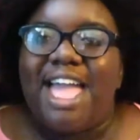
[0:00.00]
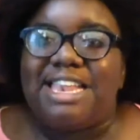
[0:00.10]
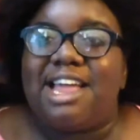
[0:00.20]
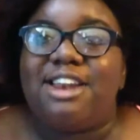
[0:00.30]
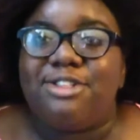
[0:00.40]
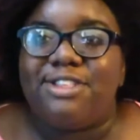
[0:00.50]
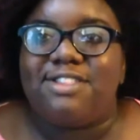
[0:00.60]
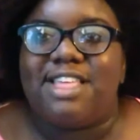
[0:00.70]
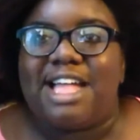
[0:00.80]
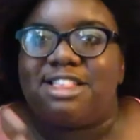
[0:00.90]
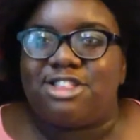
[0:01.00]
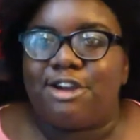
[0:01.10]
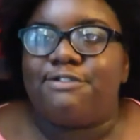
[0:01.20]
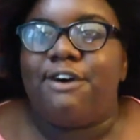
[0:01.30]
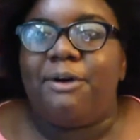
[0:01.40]
And not only that,
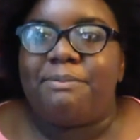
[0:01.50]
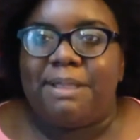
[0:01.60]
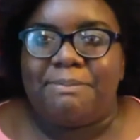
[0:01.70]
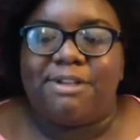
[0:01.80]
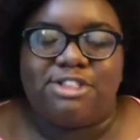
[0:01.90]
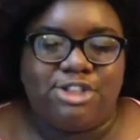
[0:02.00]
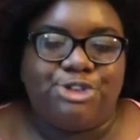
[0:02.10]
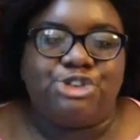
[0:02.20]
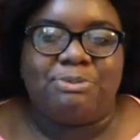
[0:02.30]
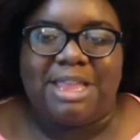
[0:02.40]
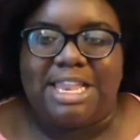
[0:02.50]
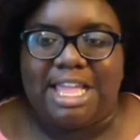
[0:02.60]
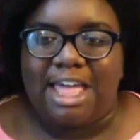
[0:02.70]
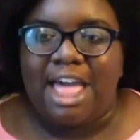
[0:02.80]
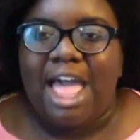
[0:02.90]
start following people on social
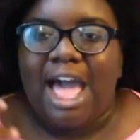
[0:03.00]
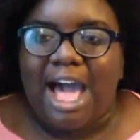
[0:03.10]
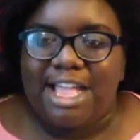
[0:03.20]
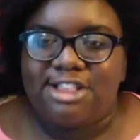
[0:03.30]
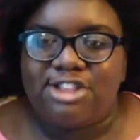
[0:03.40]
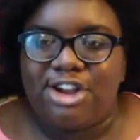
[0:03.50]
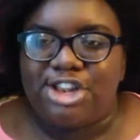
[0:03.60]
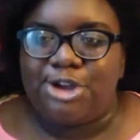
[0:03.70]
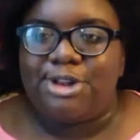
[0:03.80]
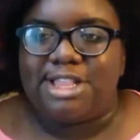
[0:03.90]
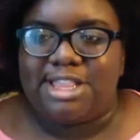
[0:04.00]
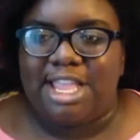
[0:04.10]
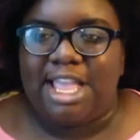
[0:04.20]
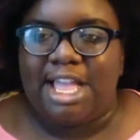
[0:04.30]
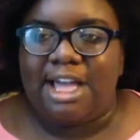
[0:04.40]
media. I start
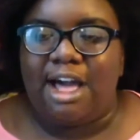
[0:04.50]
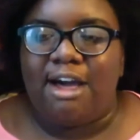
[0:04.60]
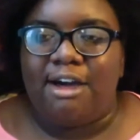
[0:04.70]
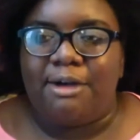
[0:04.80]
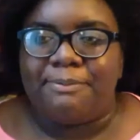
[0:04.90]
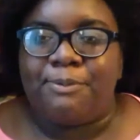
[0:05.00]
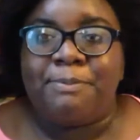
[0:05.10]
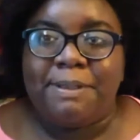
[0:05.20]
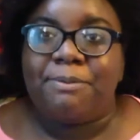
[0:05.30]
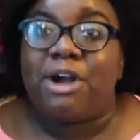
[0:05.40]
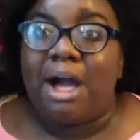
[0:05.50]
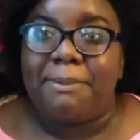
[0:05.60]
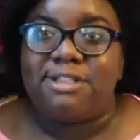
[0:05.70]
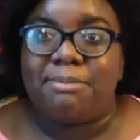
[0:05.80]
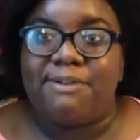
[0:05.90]
noticing when people
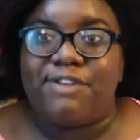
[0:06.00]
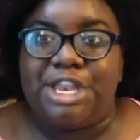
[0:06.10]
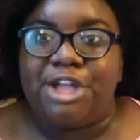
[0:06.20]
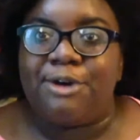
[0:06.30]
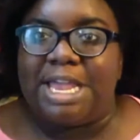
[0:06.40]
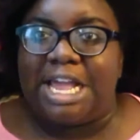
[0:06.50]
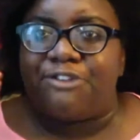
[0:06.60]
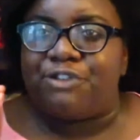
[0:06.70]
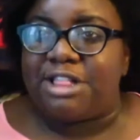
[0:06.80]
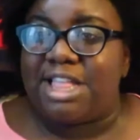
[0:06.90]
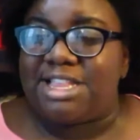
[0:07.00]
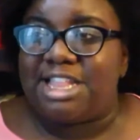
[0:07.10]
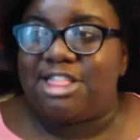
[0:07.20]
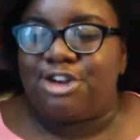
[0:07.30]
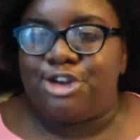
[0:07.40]
comment on my video and I realize
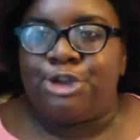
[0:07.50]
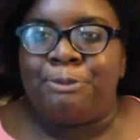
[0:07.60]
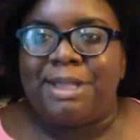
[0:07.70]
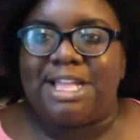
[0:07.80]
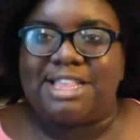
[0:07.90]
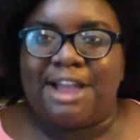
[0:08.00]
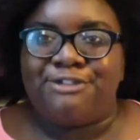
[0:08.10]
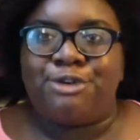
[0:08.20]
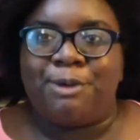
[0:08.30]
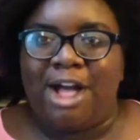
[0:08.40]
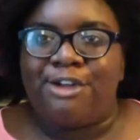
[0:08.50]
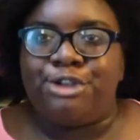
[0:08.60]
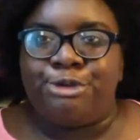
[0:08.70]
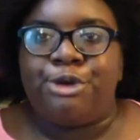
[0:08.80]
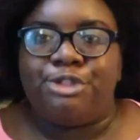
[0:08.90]
that they're new, because after a while
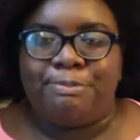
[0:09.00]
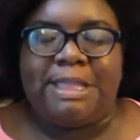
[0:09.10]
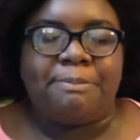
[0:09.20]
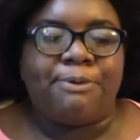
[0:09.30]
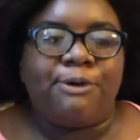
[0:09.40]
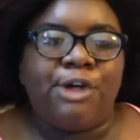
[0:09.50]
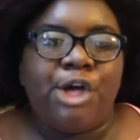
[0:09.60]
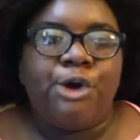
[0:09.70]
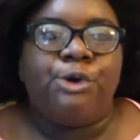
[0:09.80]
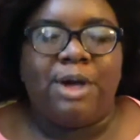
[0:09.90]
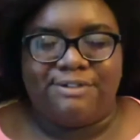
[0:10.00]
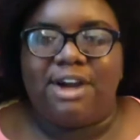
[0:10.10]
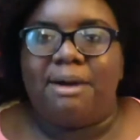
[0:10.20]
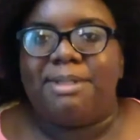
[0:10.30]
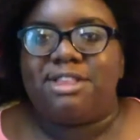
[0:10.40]
you know the people who have
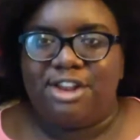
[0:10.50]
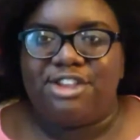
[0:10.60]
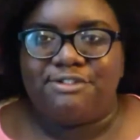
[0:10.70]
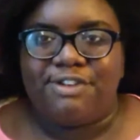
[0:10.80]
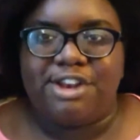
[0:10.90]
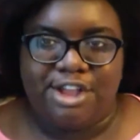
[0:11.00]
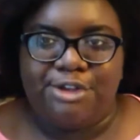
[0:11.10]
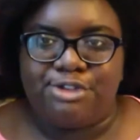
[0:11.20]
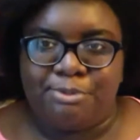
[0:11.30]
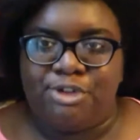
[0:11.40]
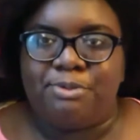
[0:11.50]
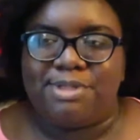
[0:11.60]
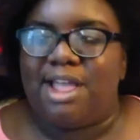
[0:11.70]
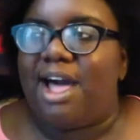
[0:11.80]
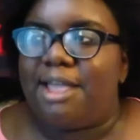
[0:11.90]
commented on your videos multiple
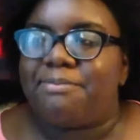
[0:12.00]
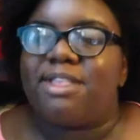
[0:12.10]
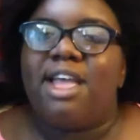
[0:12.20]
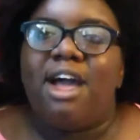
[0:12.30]
times.